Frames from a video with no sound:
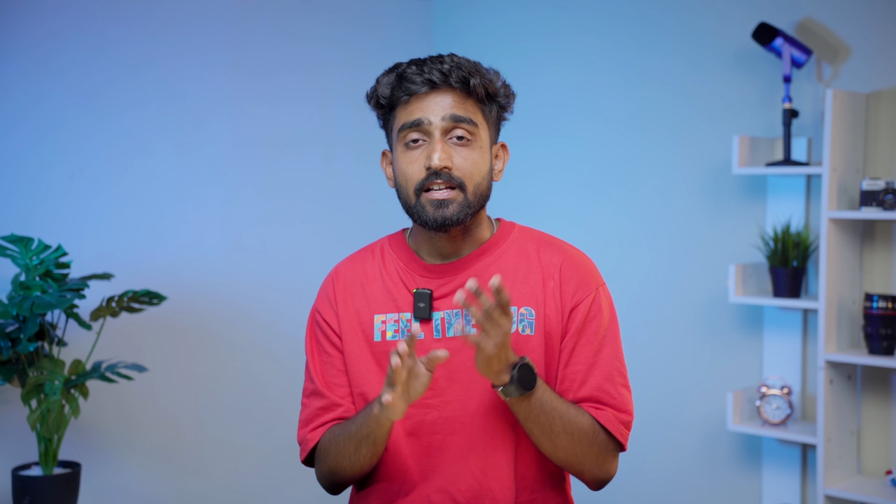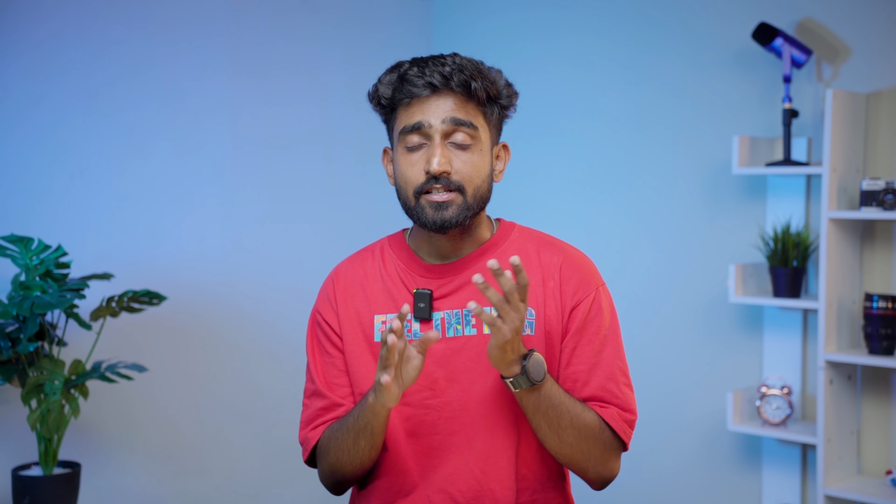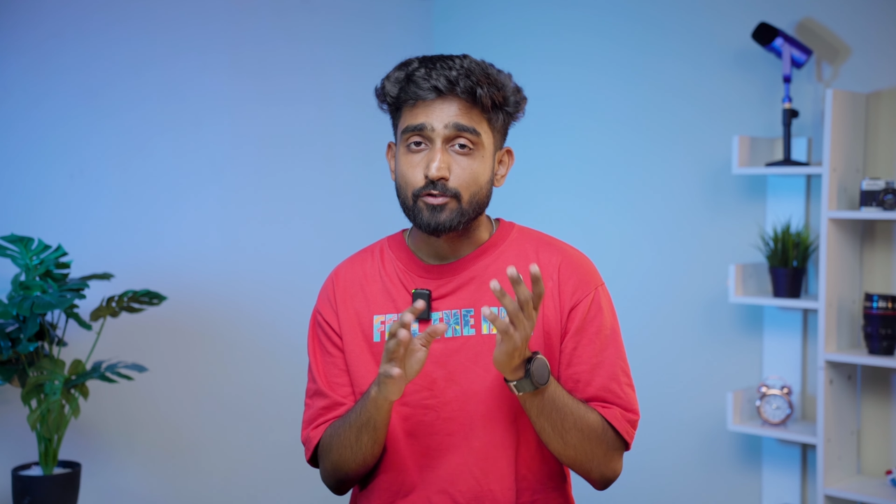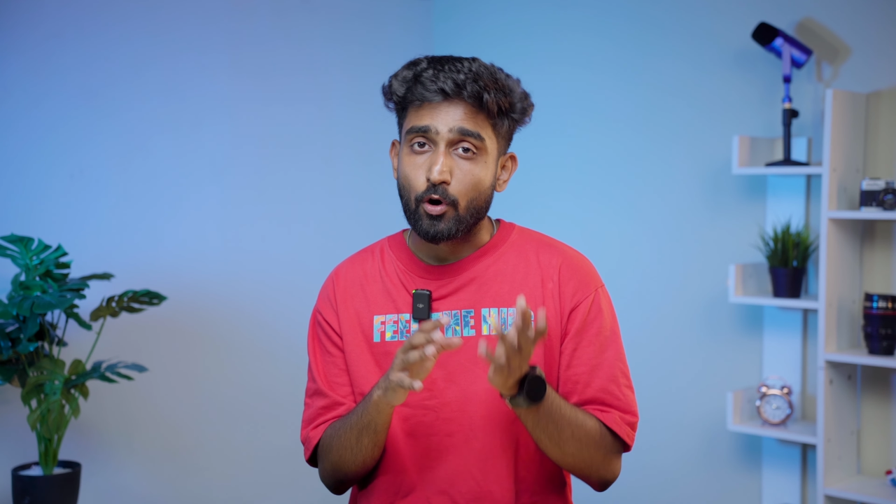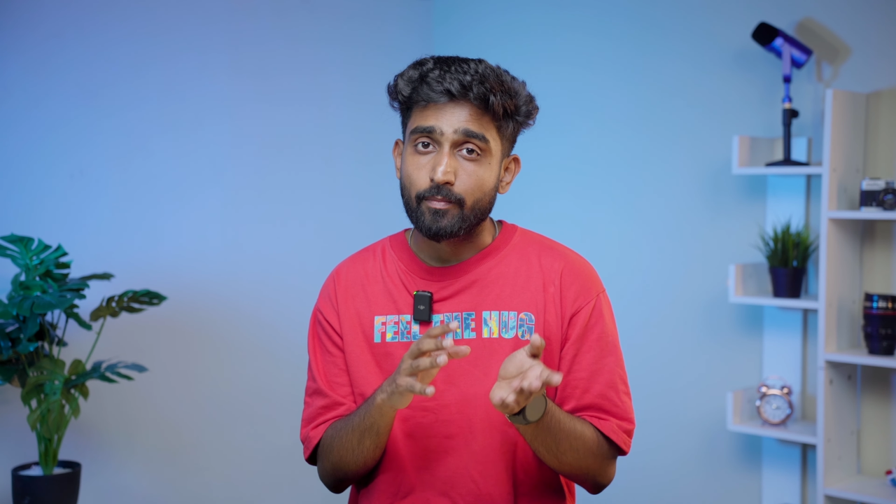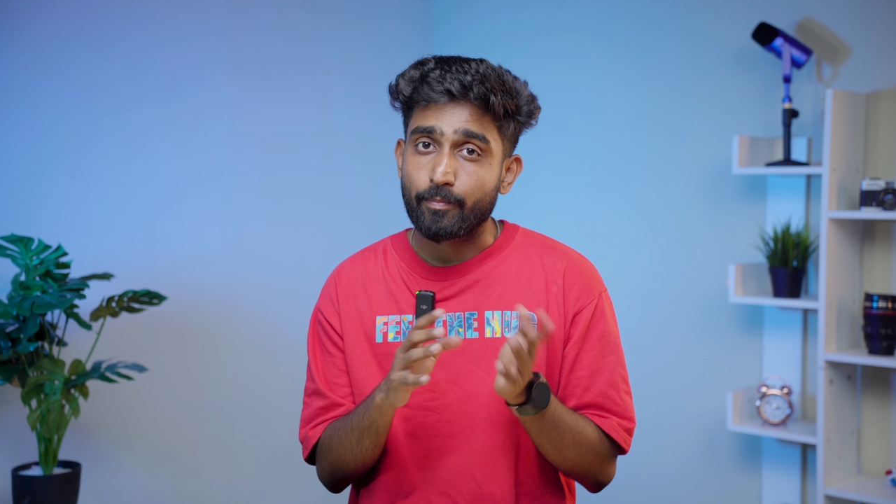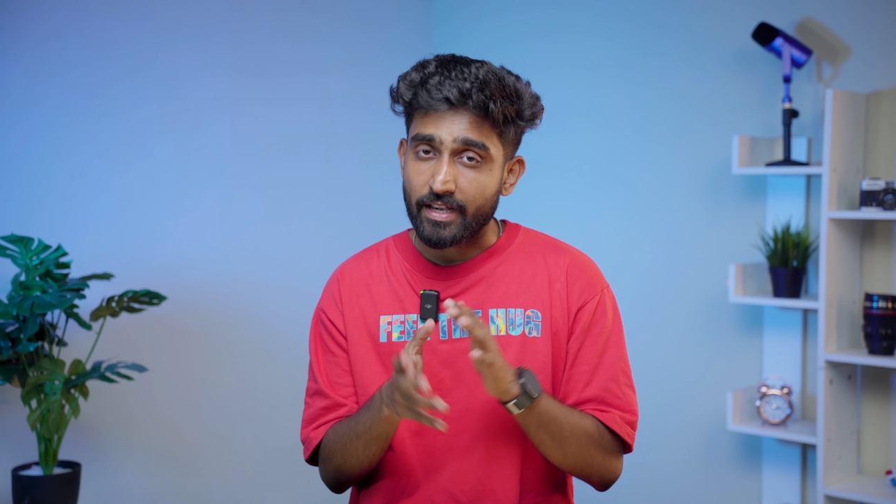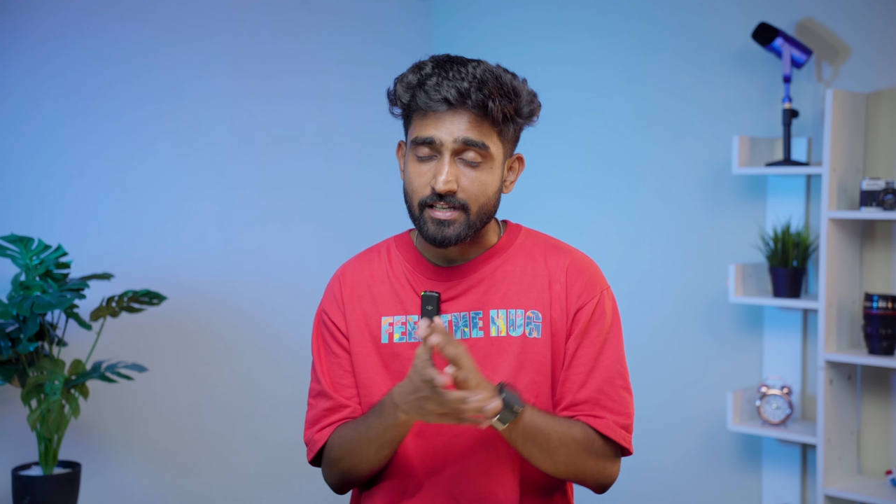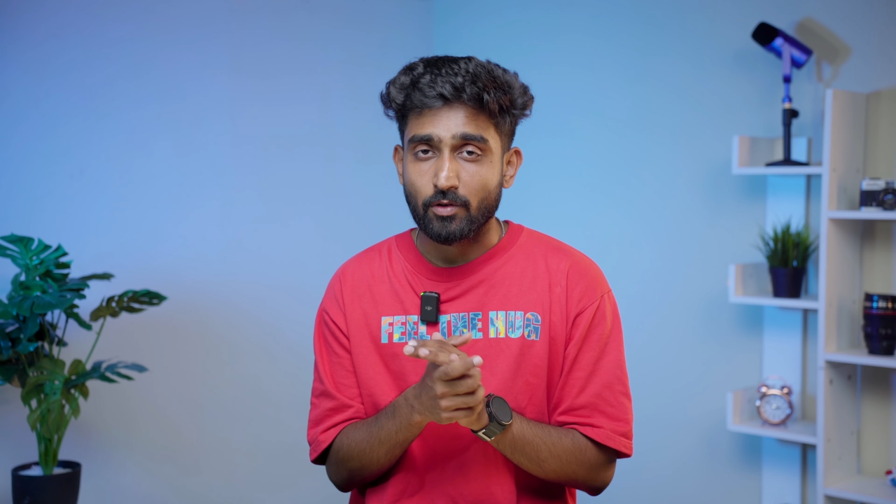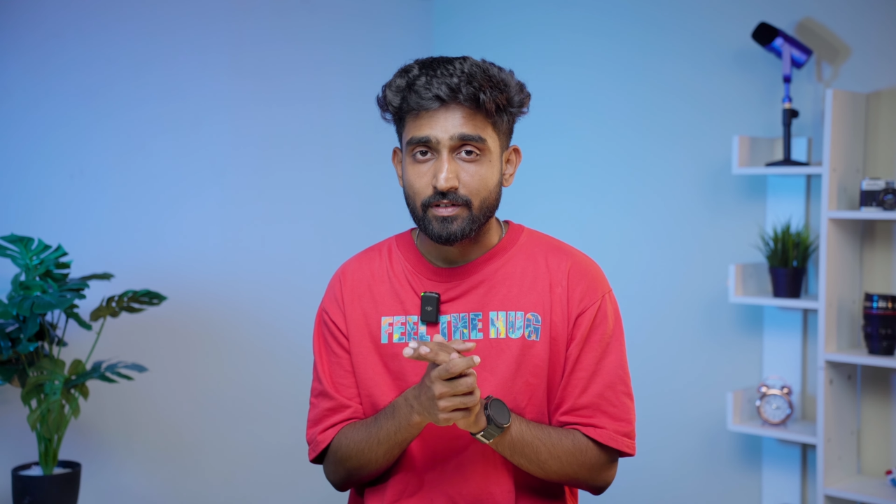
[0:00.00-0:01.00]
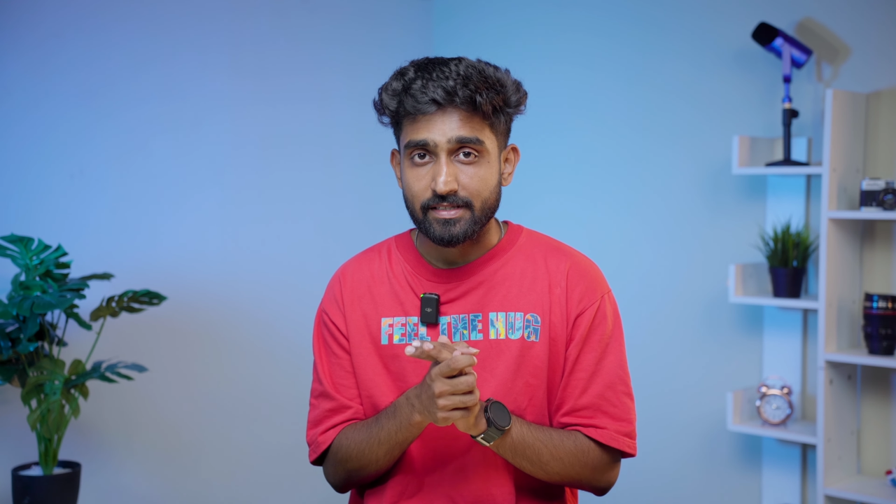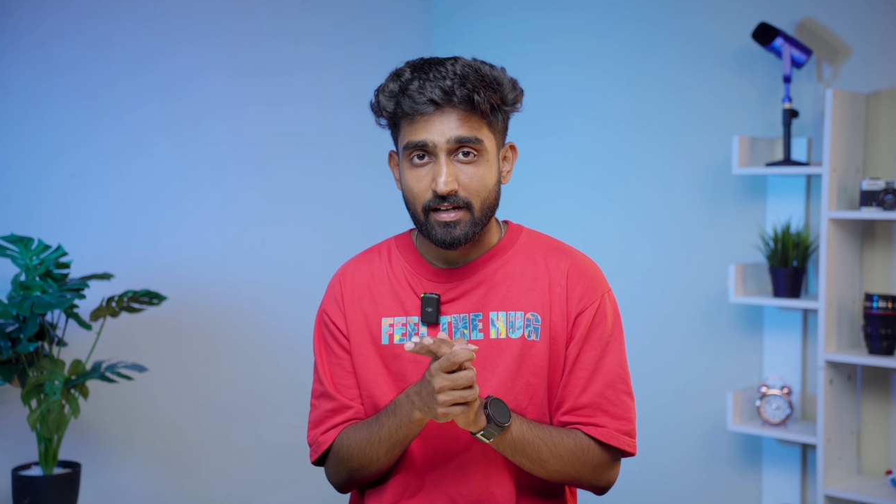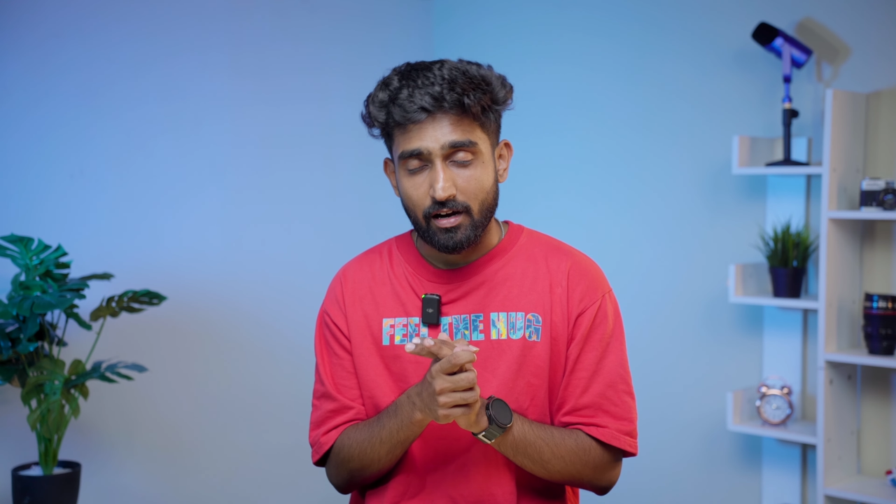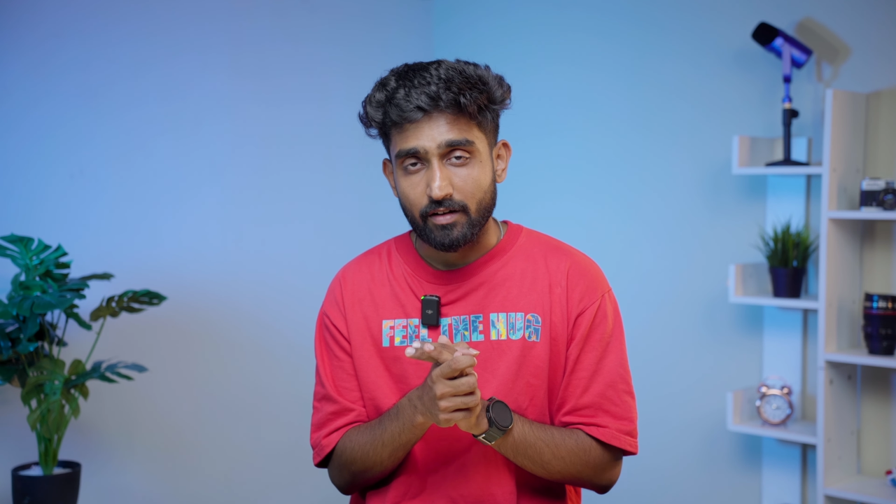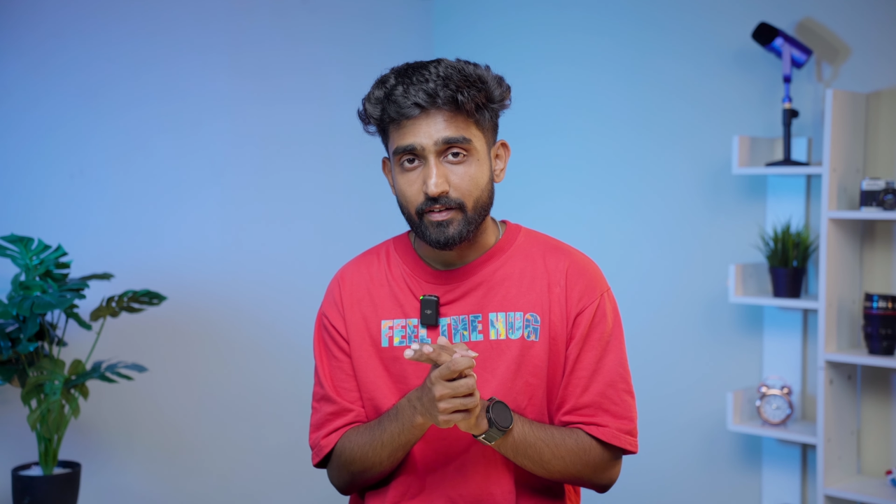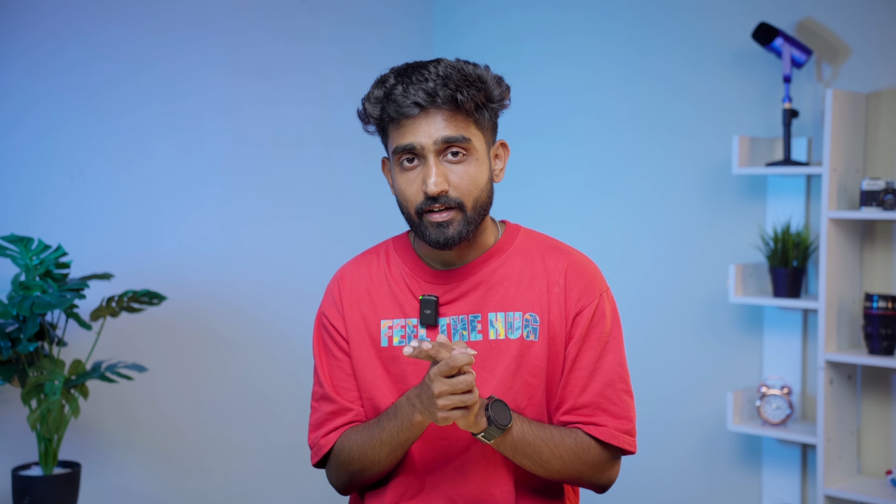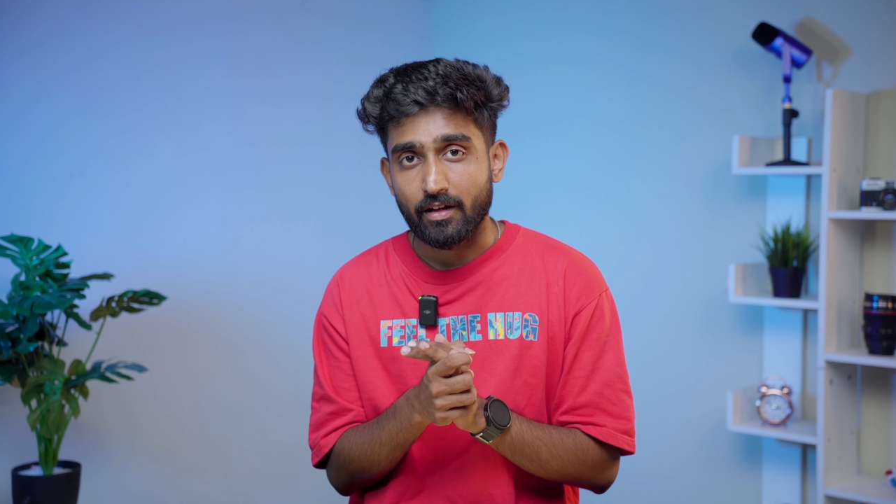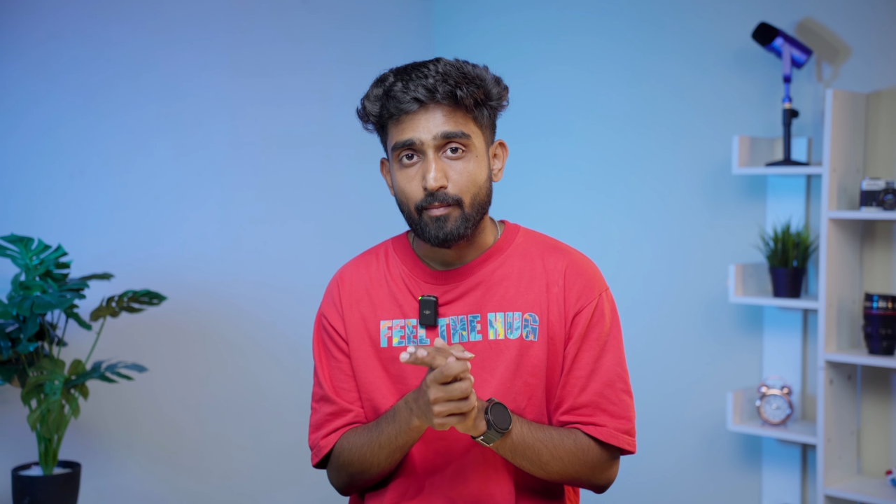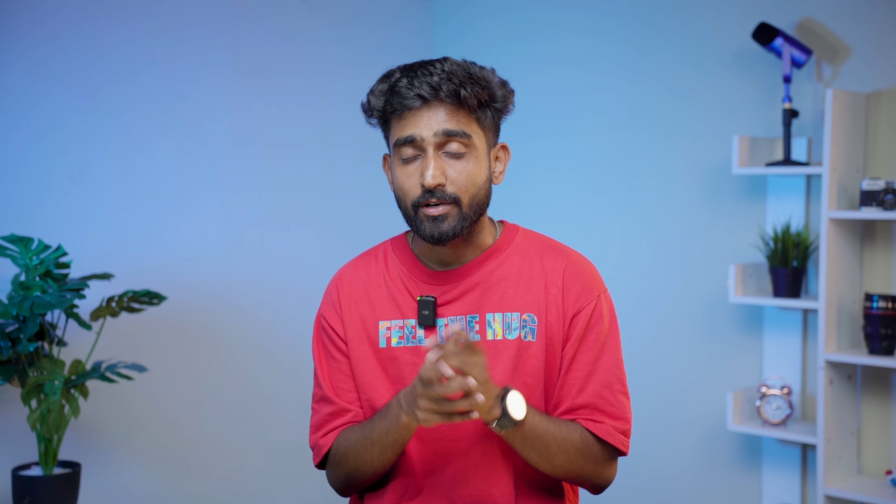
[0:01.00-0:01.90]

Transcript: is not based on its hardware